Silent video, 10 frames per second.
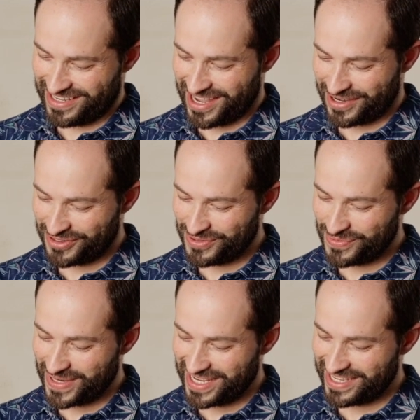How do you
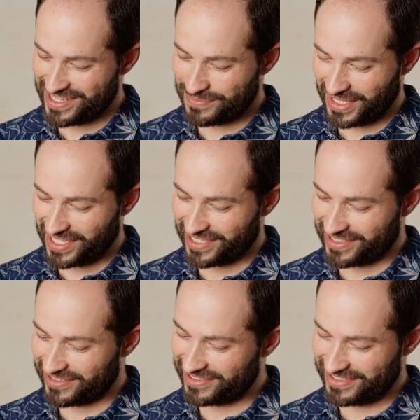weigh a
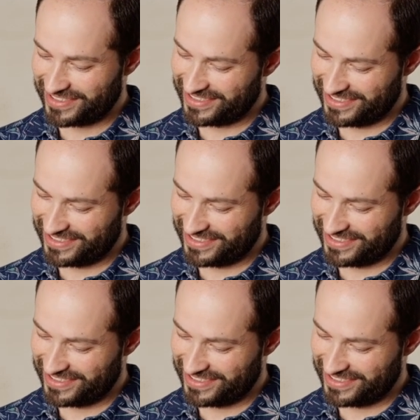millennial?